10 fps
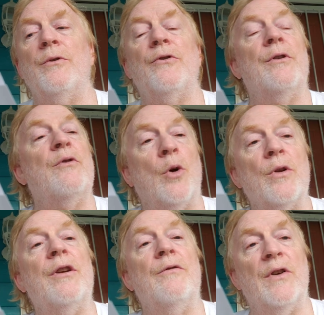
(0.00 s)
reserved
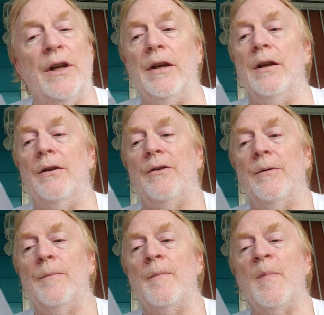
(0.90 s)
only for Indians.
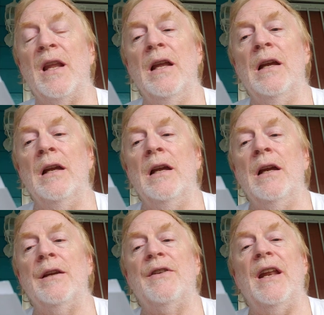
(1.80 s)

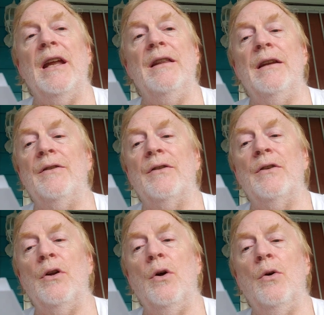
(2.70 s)
Today, these,
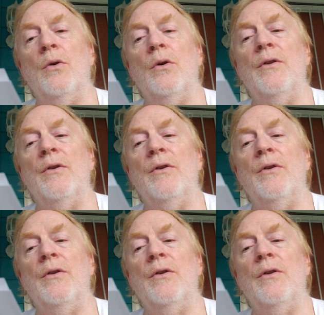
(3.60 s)
know,